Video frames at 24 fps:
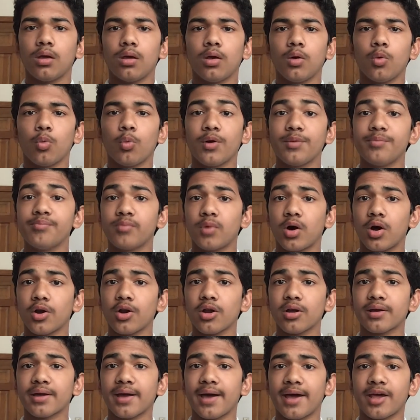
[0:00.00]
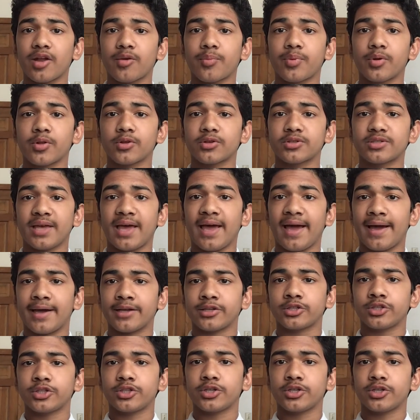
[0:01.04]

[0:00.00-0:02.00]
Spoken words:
When monarch caterpillars hatch,